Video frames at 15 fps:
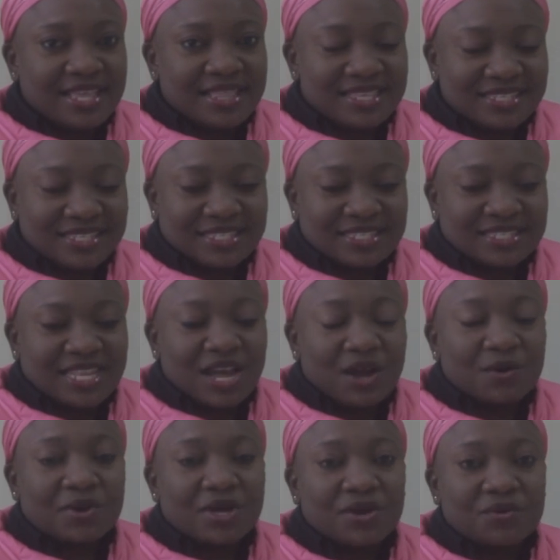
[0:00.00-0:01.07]
this is
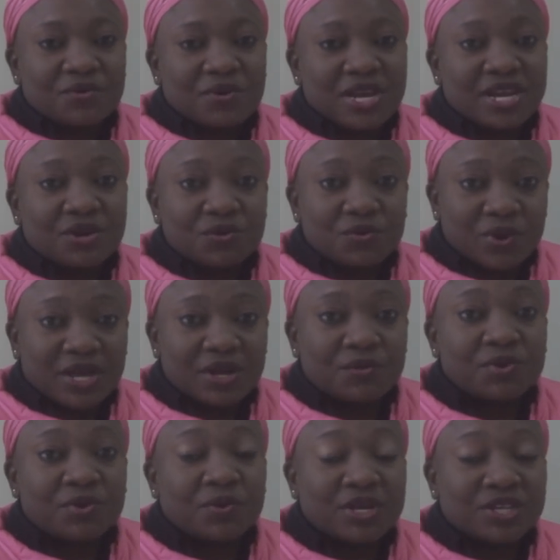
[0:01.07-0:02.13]
now a reign where
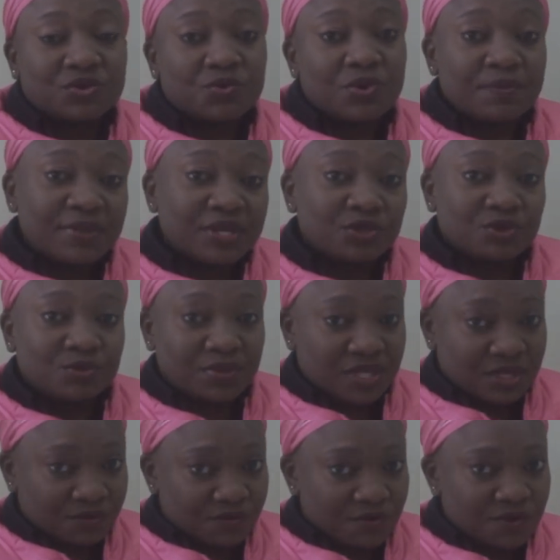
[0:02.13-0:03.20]
we want women to be
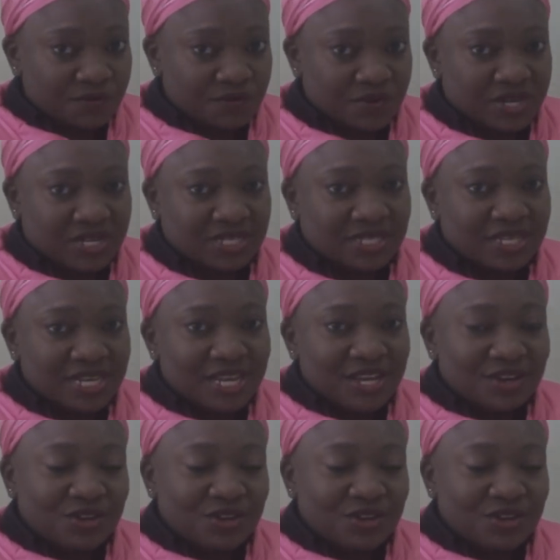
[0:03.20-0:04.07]
in the forefront,